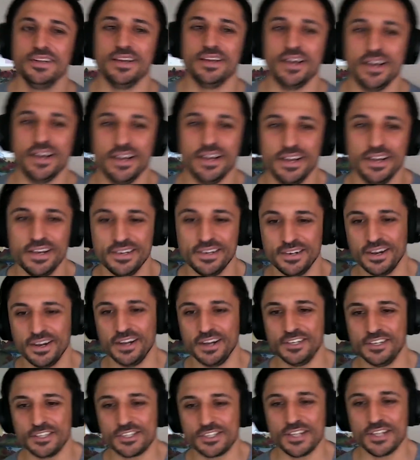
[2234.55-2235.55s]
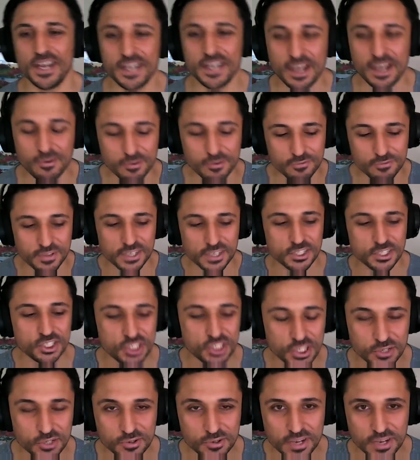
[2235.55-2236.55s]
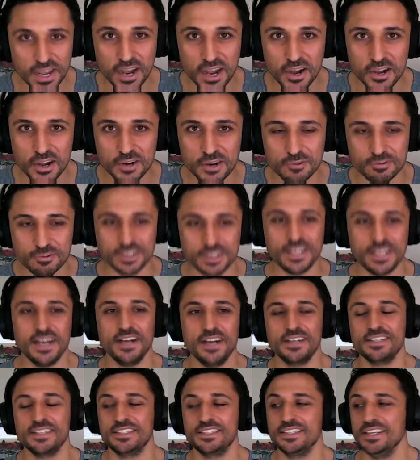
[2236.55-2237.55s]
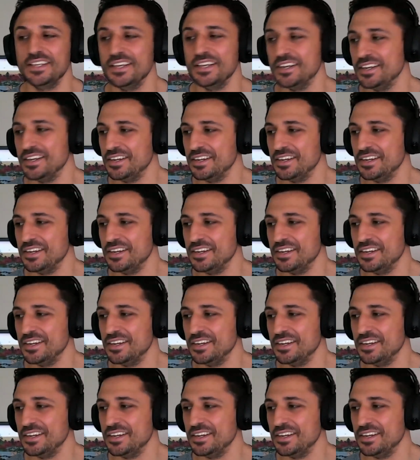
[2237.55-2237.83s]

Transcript: and I just like having things chilled out and relaxed